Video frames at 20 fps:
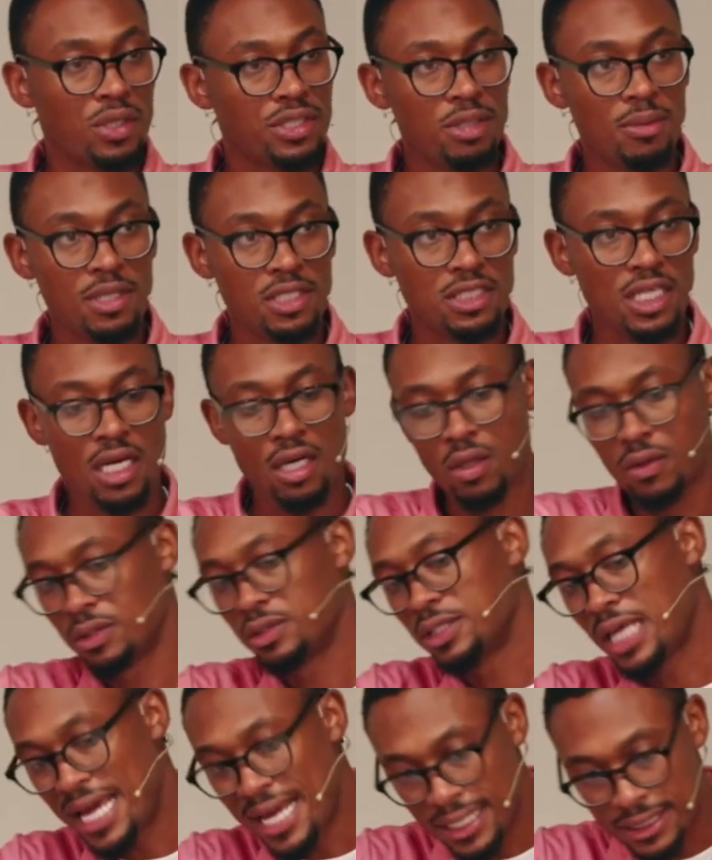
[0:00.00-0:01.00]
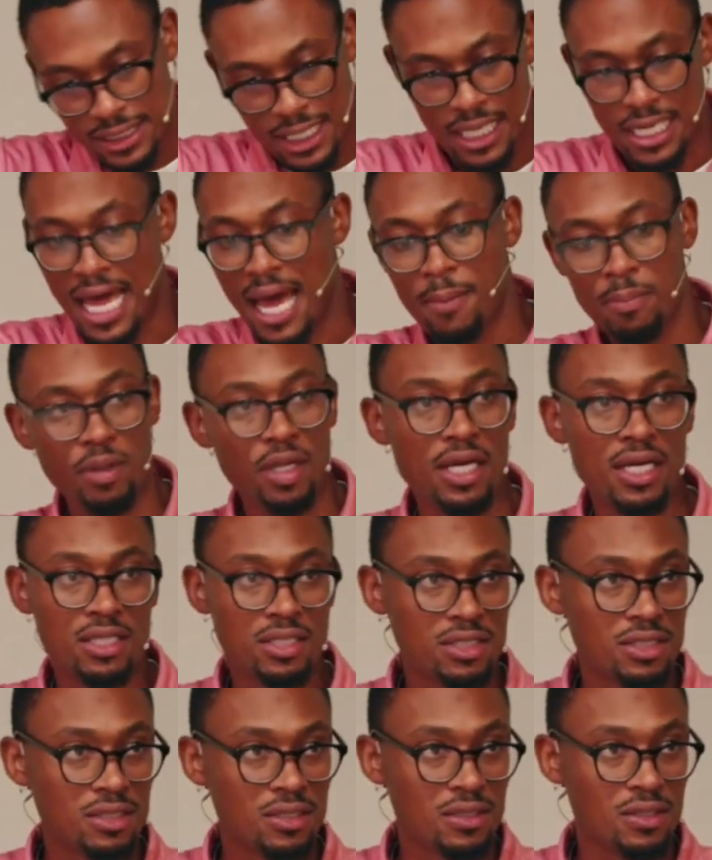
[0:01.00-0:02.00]
I want them to say, oh, they attend that
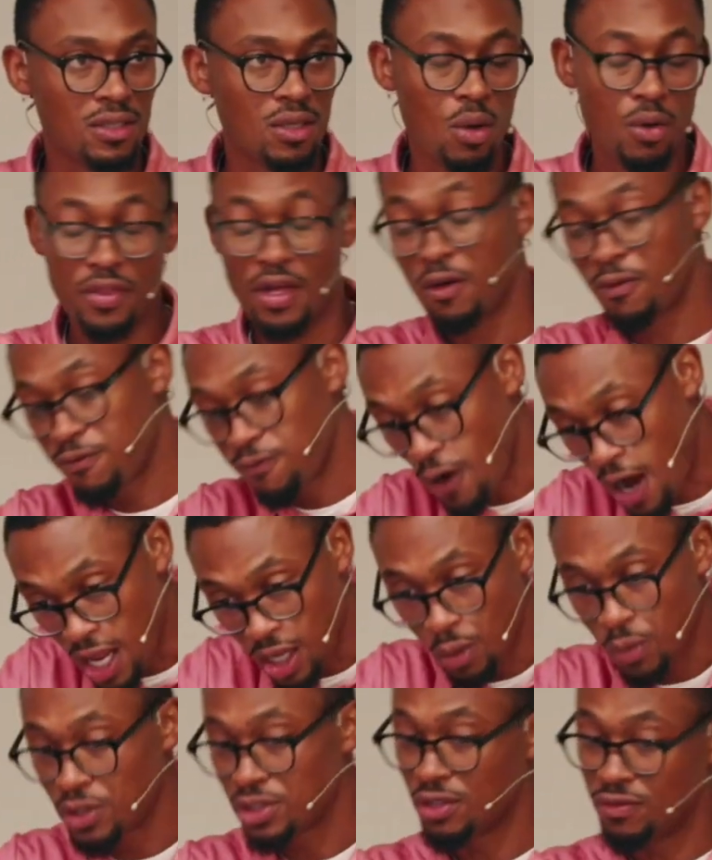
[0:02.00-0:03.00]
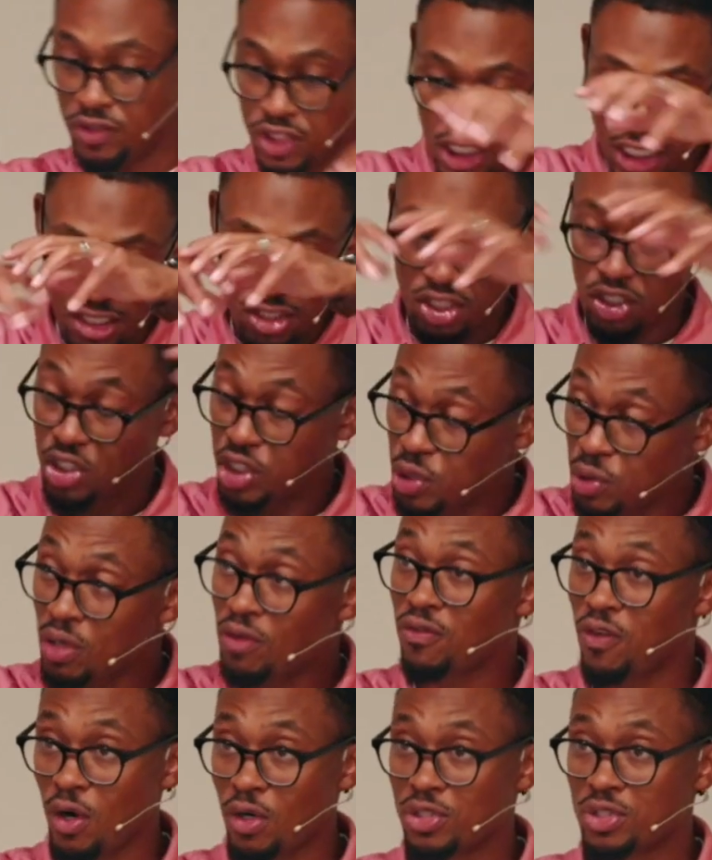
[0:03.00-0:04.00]
place. Or they're followers of
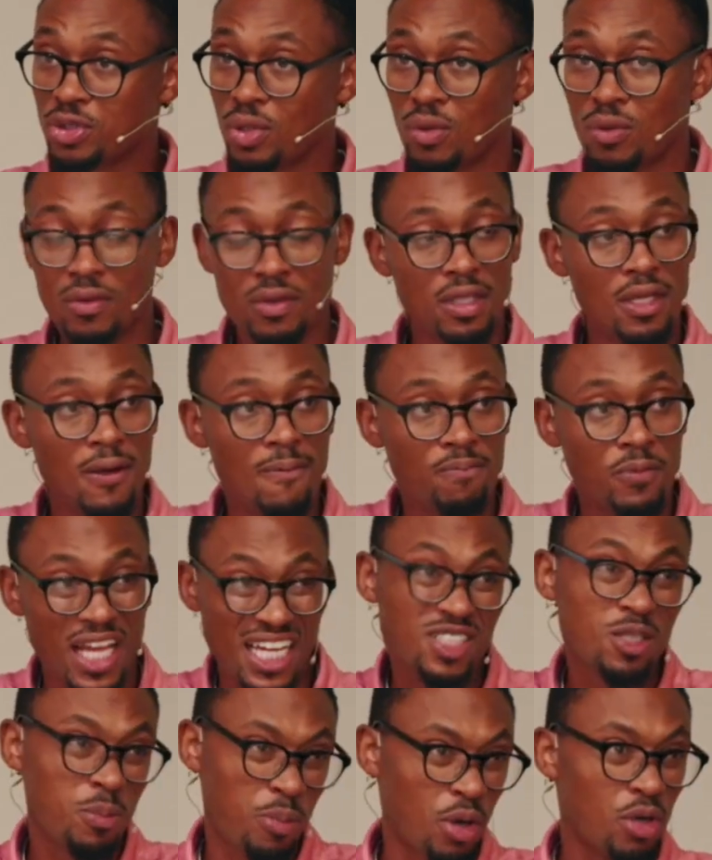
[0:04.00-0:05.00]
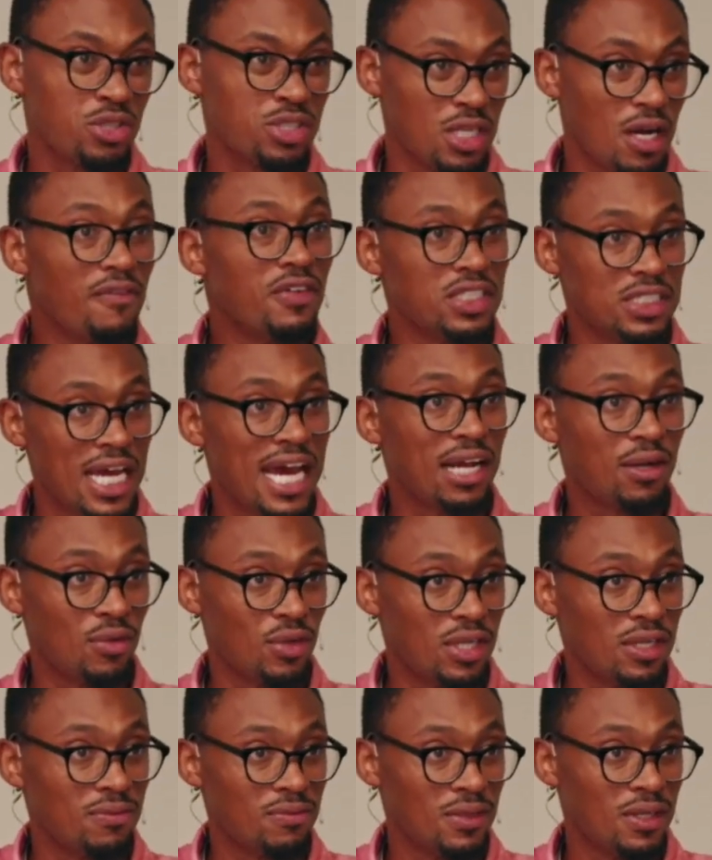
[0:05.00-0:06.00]
Jesus, universal. That's a person of
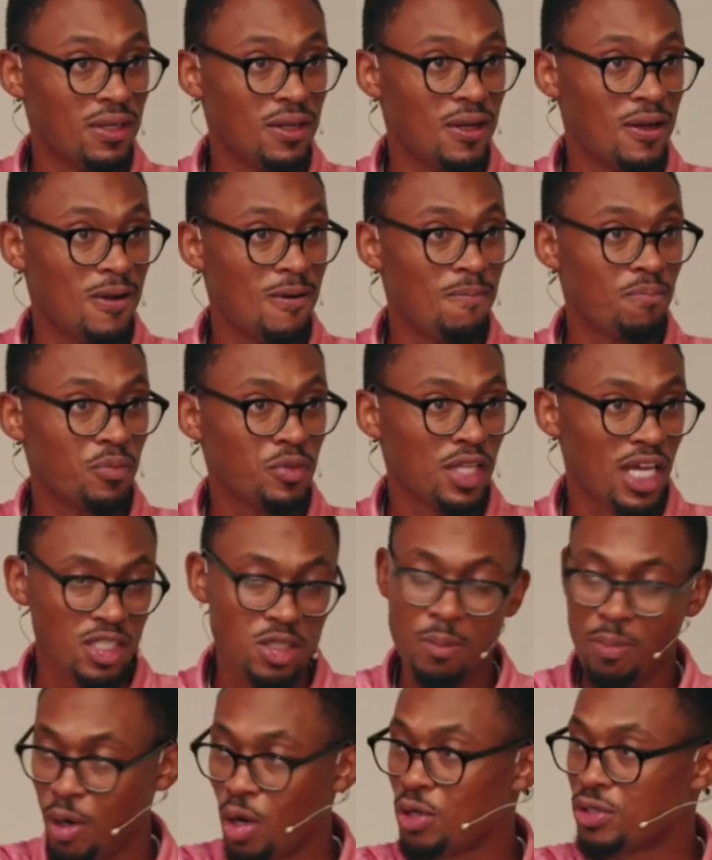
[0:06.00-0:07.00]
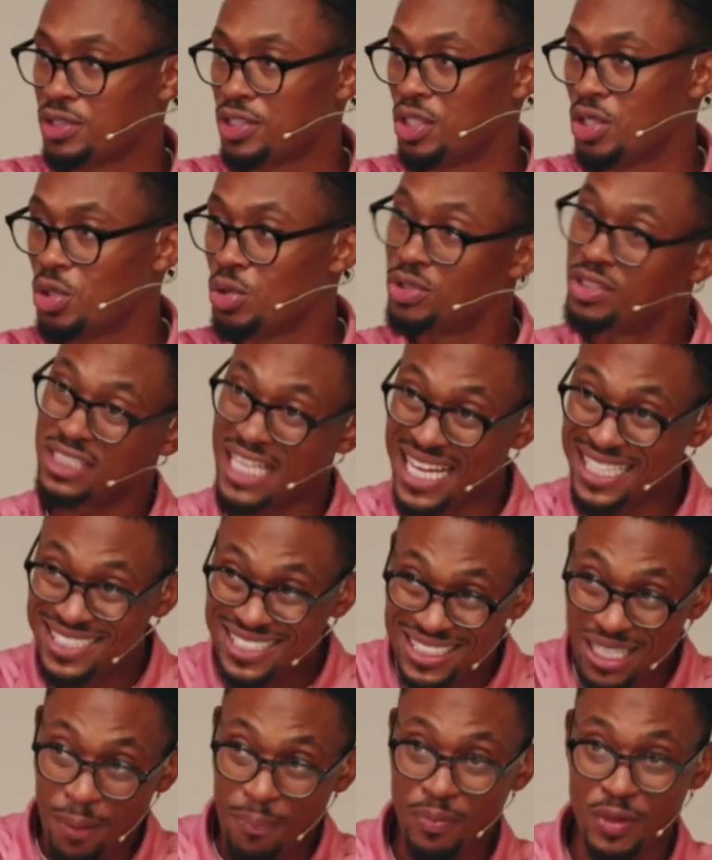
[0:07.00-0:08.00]
integrity. That's a person who
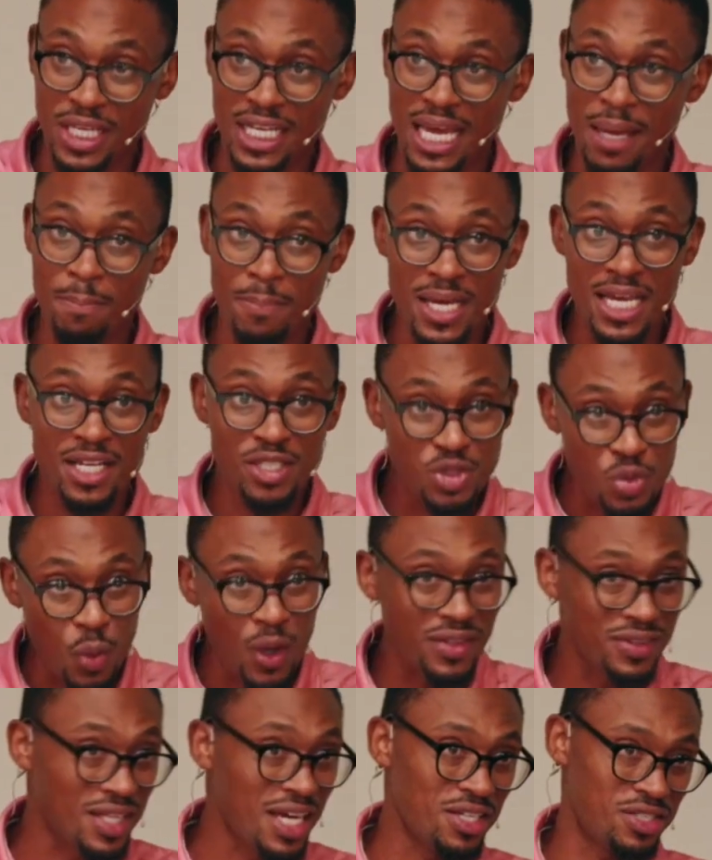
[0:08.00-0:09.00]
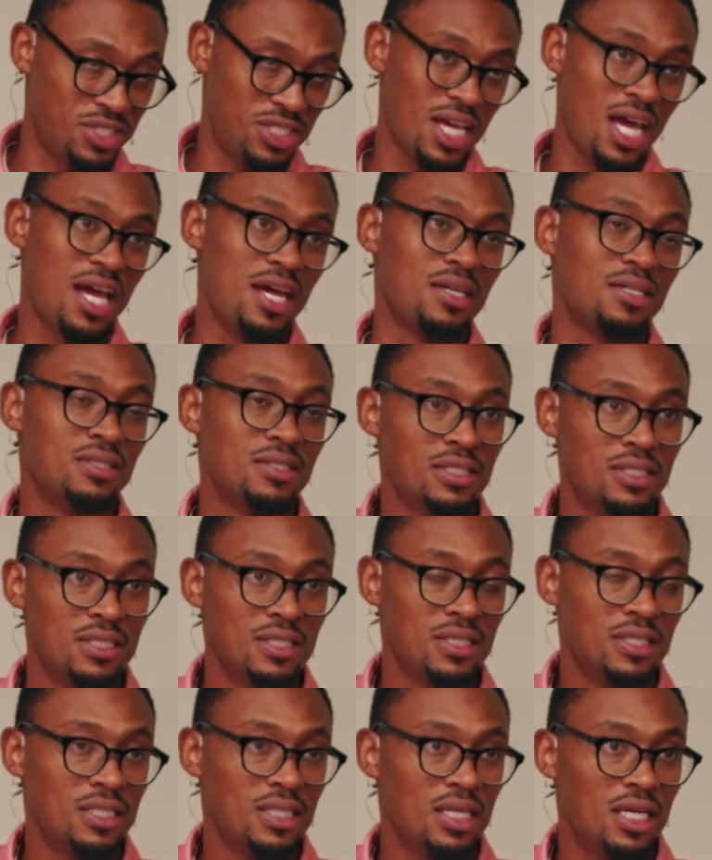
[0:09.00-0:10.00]
says something and means what they say,
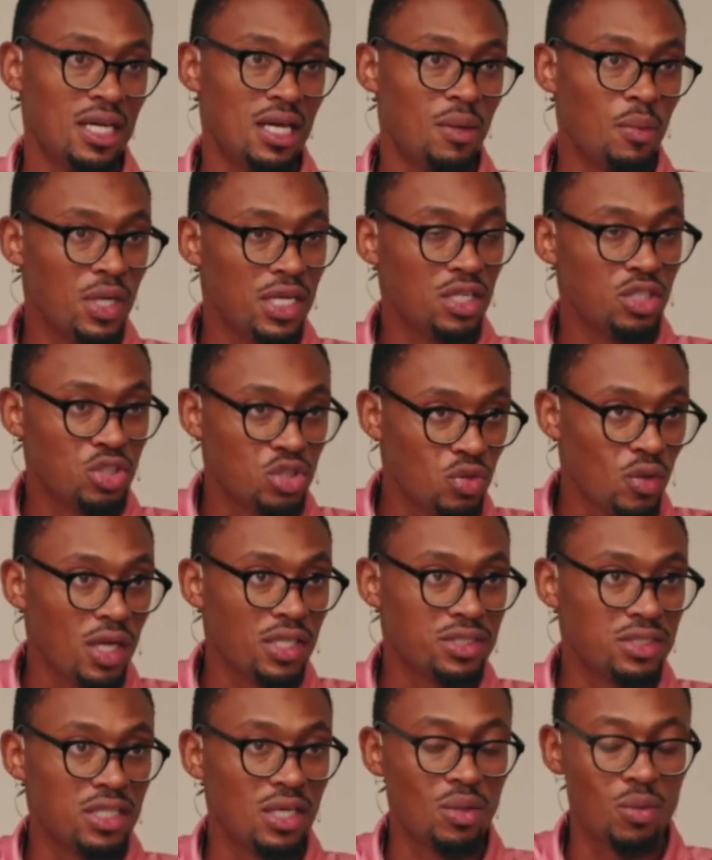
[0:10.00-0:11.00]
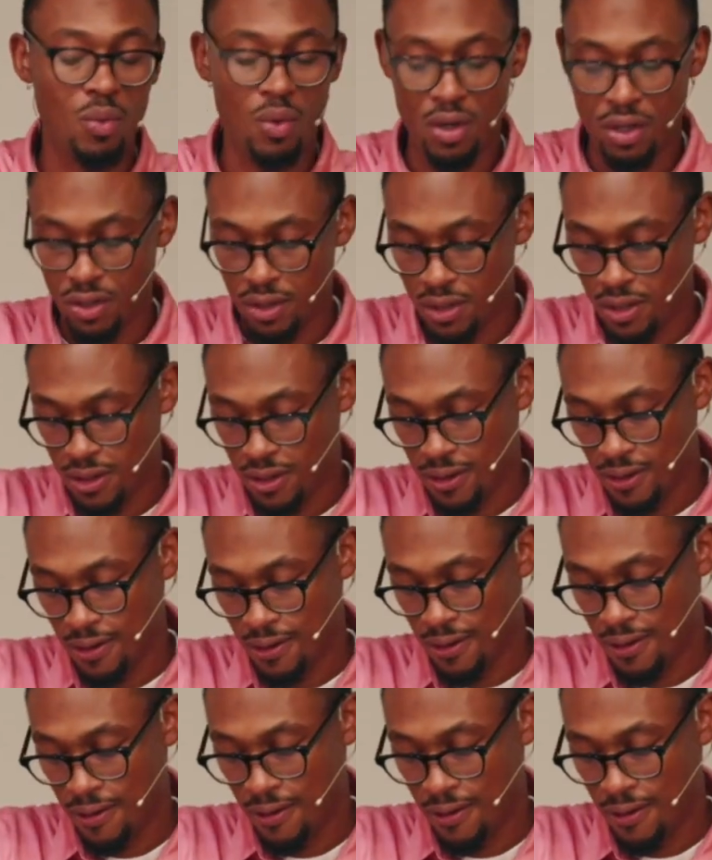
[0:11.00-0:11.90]
and we can trust their word.